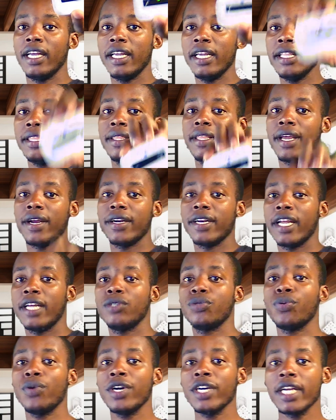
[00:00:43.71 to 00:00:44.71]
in their
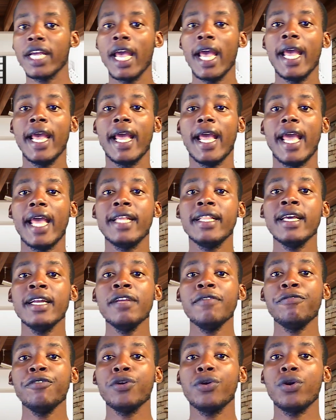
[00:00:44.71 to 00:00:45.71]
network. And then
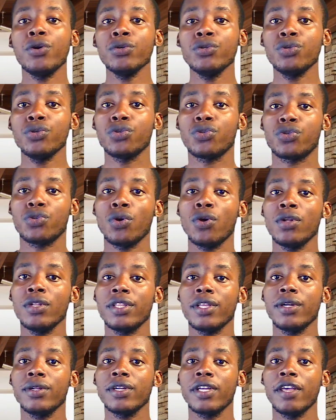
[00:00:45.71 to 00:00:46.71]
if you go to
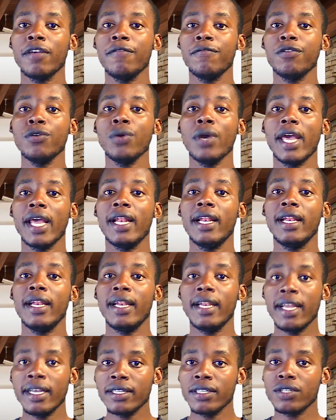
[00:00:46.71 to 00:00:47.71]
Zoll, they'll give you a
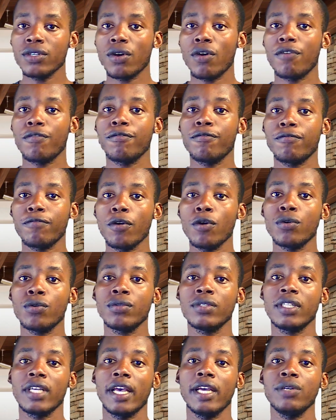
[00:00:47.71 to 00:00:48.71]
list of
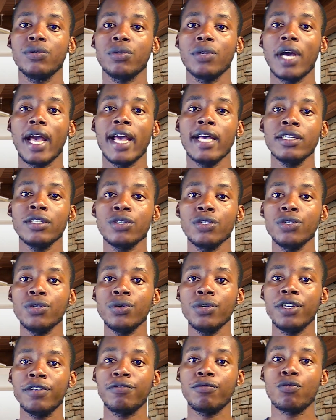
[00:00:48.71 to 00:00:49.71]
phones and will ask
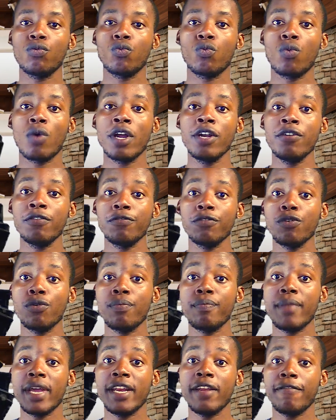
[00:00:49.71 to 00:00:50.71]
you if one of
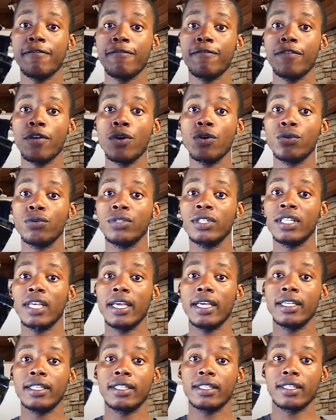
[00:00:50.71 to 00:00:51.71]
your many phones
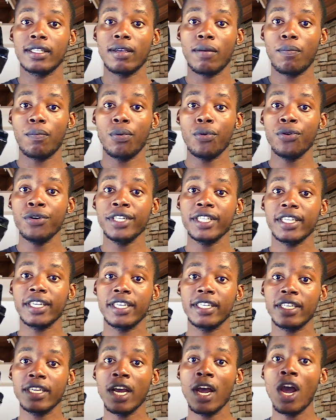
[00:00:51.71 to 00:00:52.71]
is
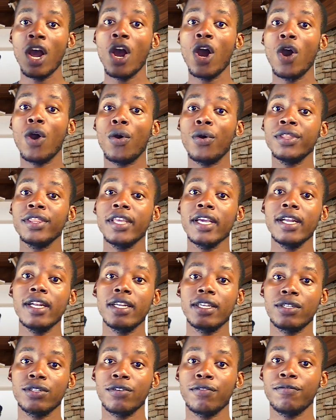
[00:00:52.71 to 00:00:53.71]
supported on their
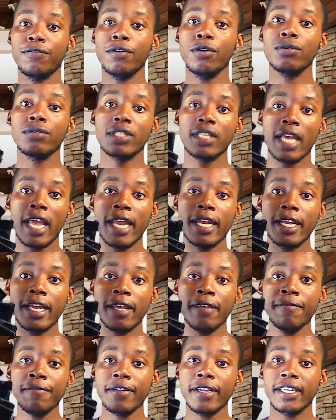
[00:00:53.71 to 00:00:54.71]
list of phones. And
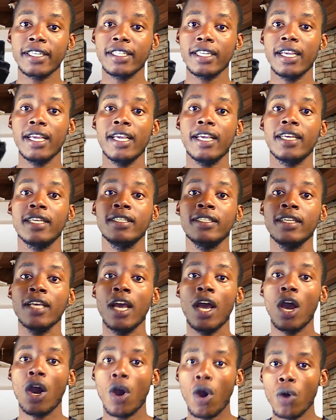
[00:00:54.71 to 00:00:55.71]
if it is,
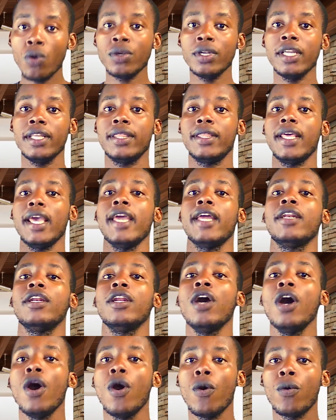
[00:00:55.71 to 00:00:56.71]
only
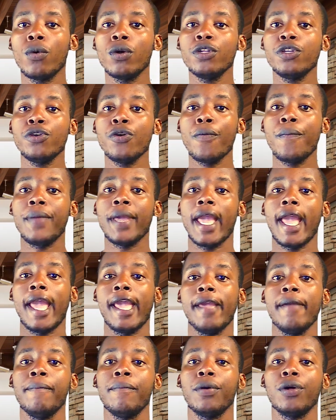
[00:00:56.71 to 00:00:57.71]
then will you be
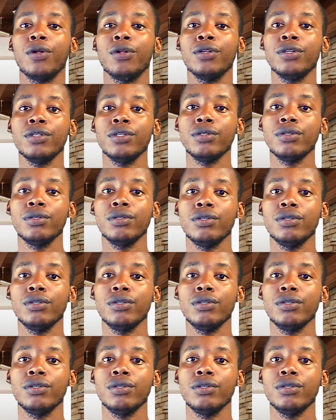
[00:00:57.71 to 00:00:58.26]
able